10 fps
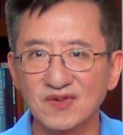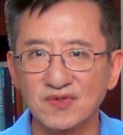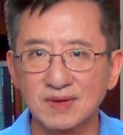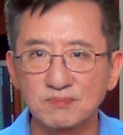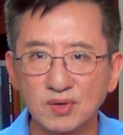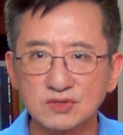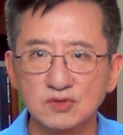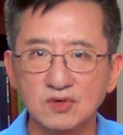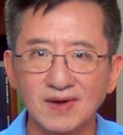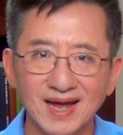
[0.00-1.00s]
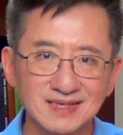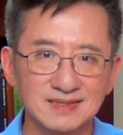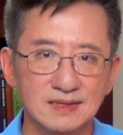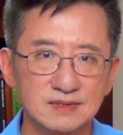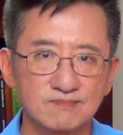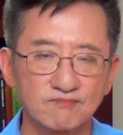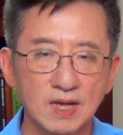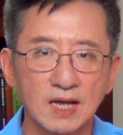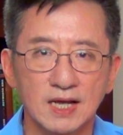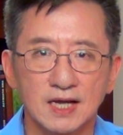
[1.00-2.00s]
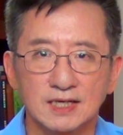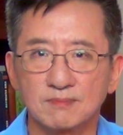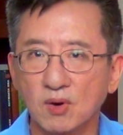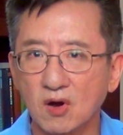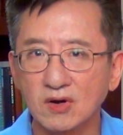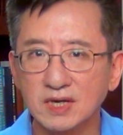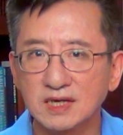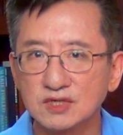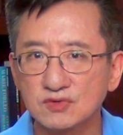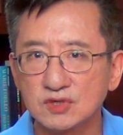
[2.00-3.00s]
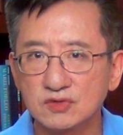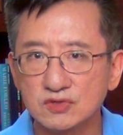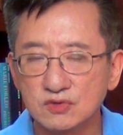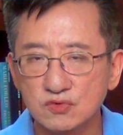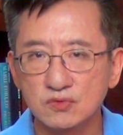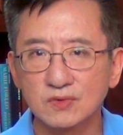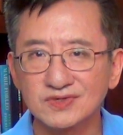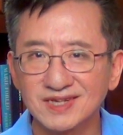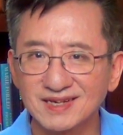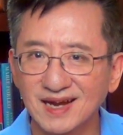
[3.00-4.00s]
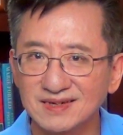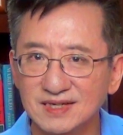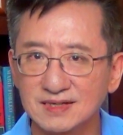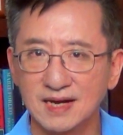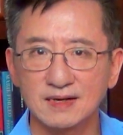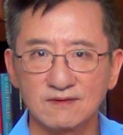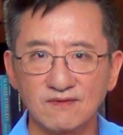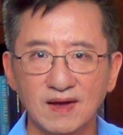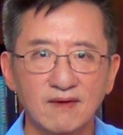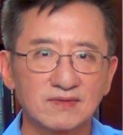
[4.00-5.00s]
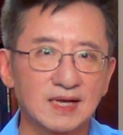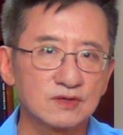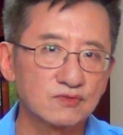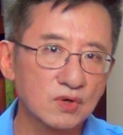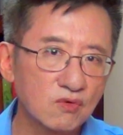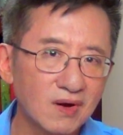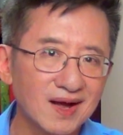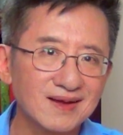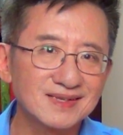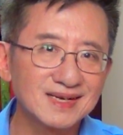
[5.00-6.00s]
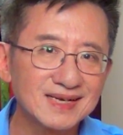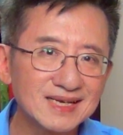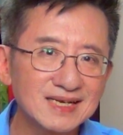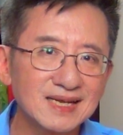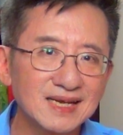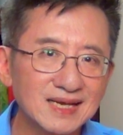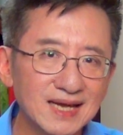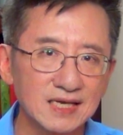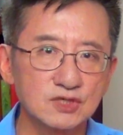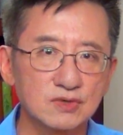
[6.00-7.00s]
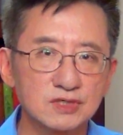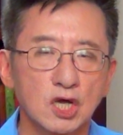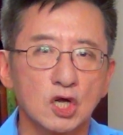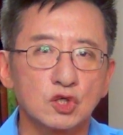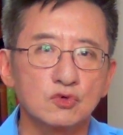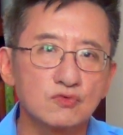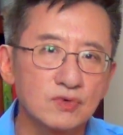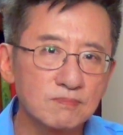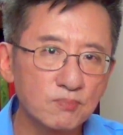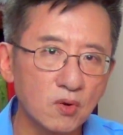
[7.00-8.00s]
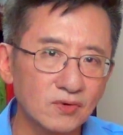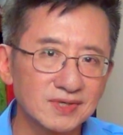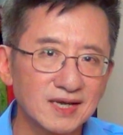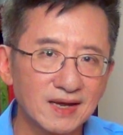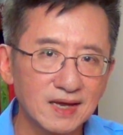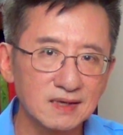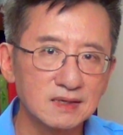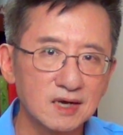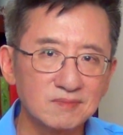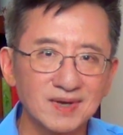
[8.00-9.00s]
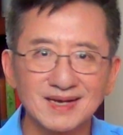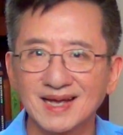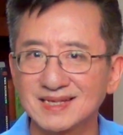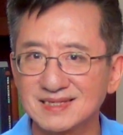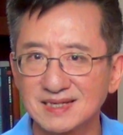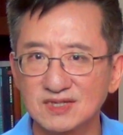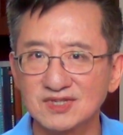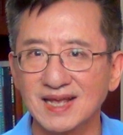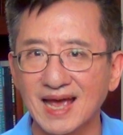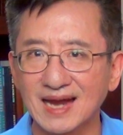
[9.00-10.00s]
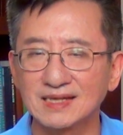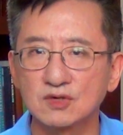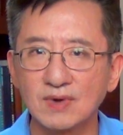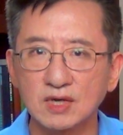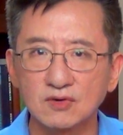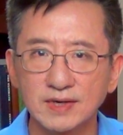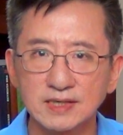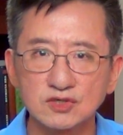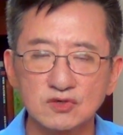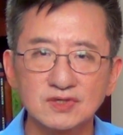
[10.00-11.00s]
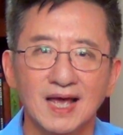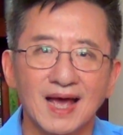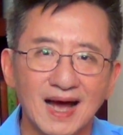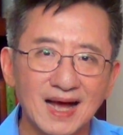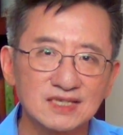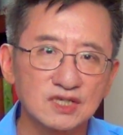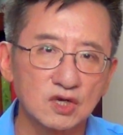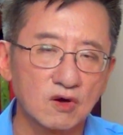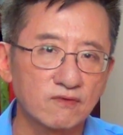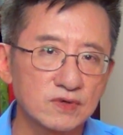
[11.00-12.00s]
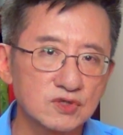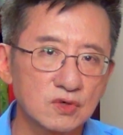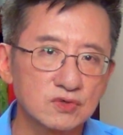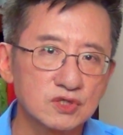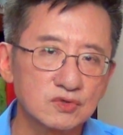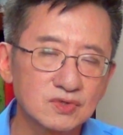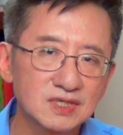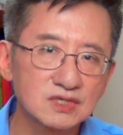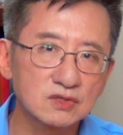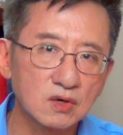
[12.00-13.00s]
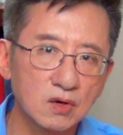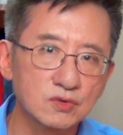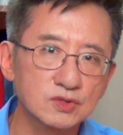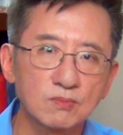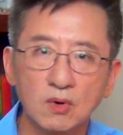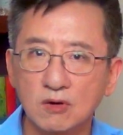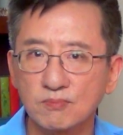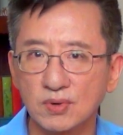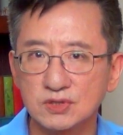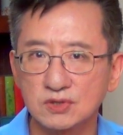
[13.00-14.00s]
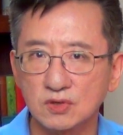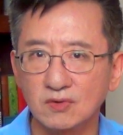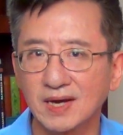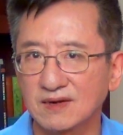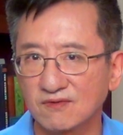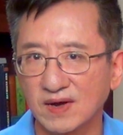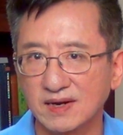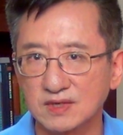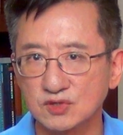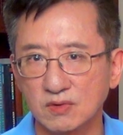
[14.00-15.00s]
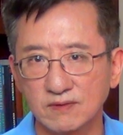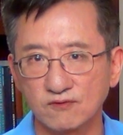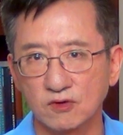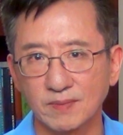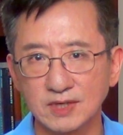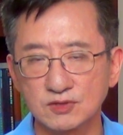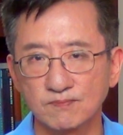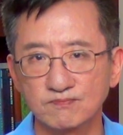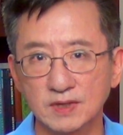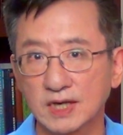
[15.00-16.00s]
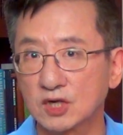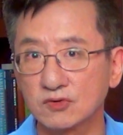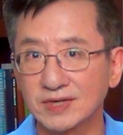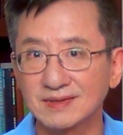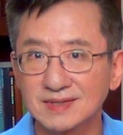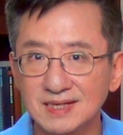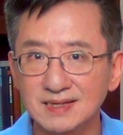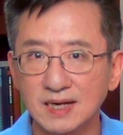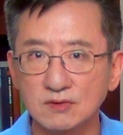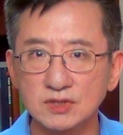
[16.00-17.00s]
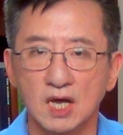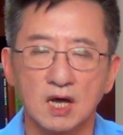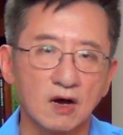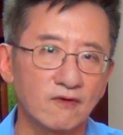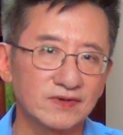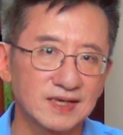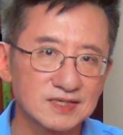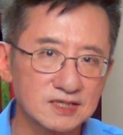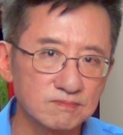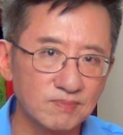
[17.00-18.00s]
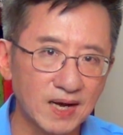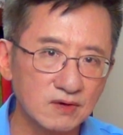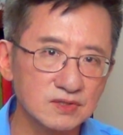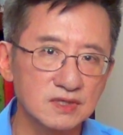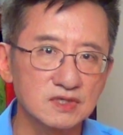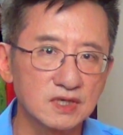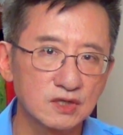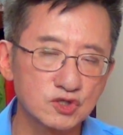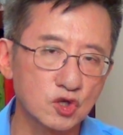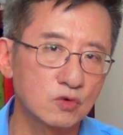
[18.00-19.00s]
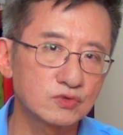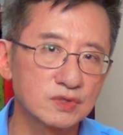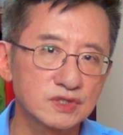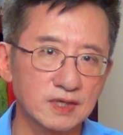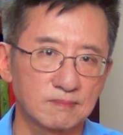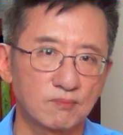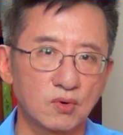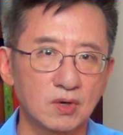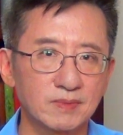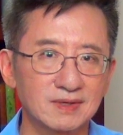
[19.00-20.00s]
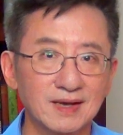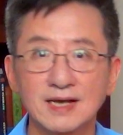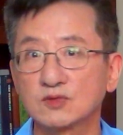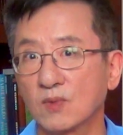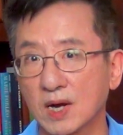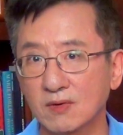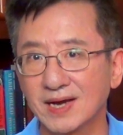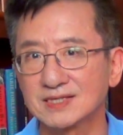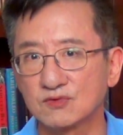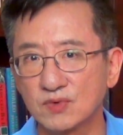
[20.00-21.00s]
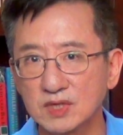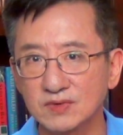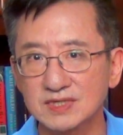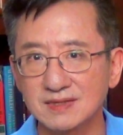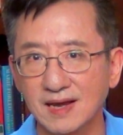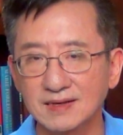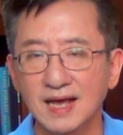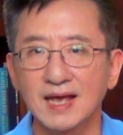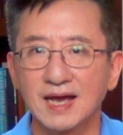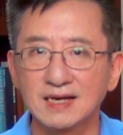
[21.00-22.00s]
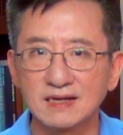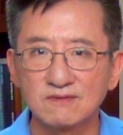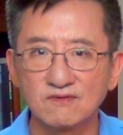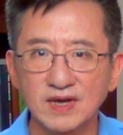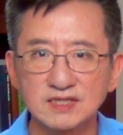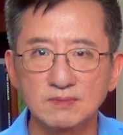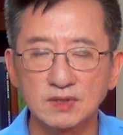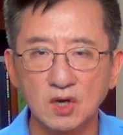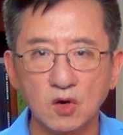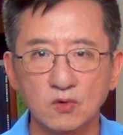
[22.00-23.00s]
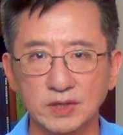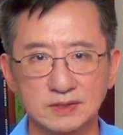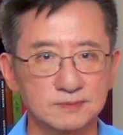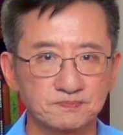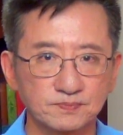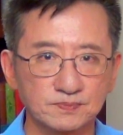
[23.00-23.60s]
their personal assets. The party introduced rules in 1995 that required leading cadres to report their income and has since added regulations asking officials to disclose more personal and financial information, including details of their spouses and children's employment, as well as real estate and investment holdings.